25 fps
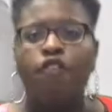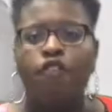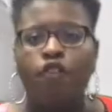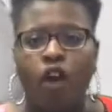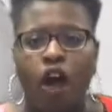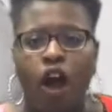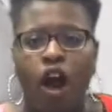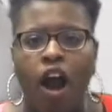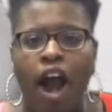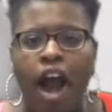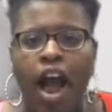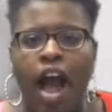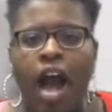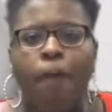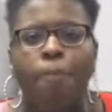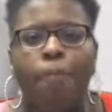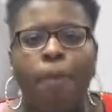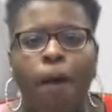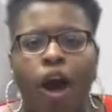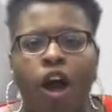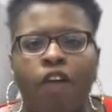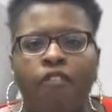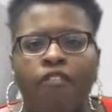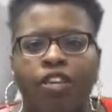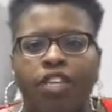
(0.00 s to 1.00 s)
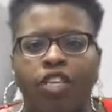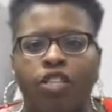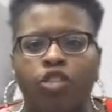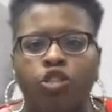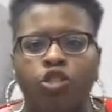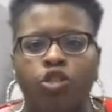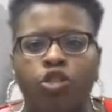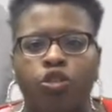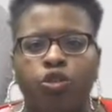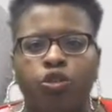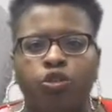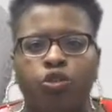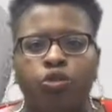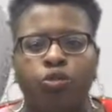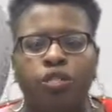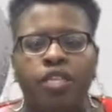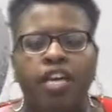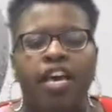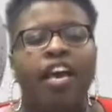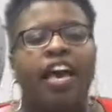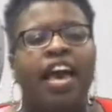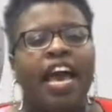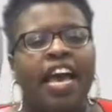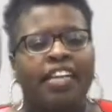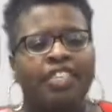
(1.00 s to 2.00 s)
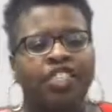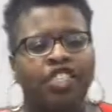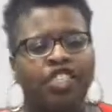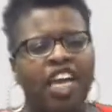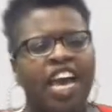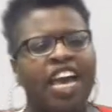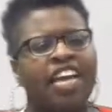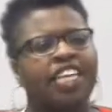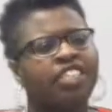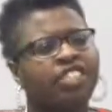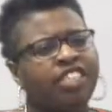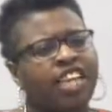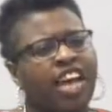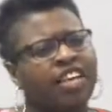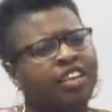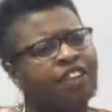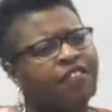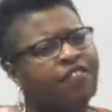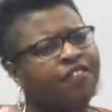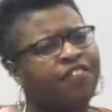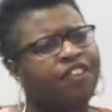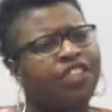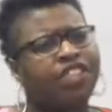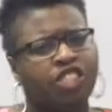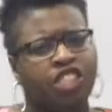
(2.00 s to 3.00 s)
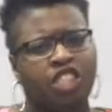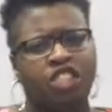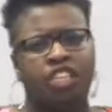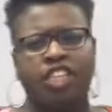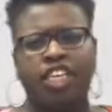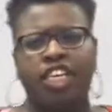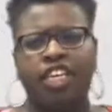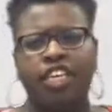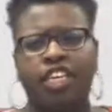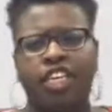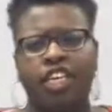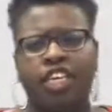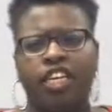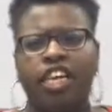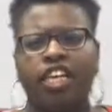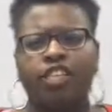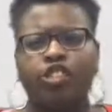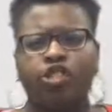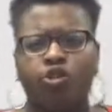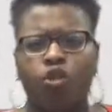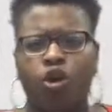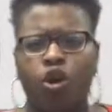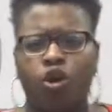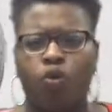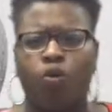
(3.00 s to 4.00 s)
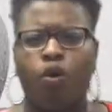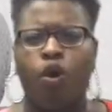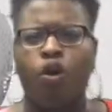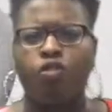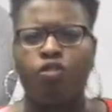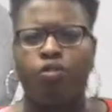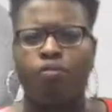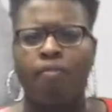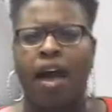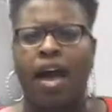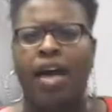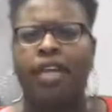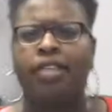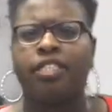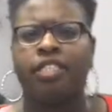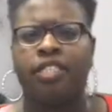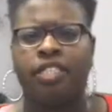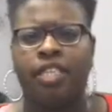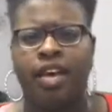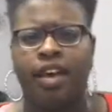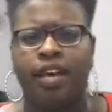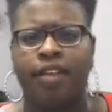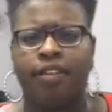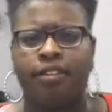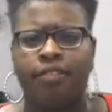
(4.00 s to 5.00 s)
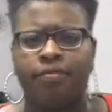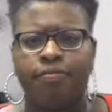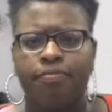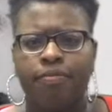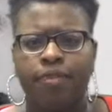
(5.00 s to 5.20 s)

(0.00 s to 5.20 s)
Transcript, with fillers: for our high poverty schools and change that deficient thinking into a growth mindset.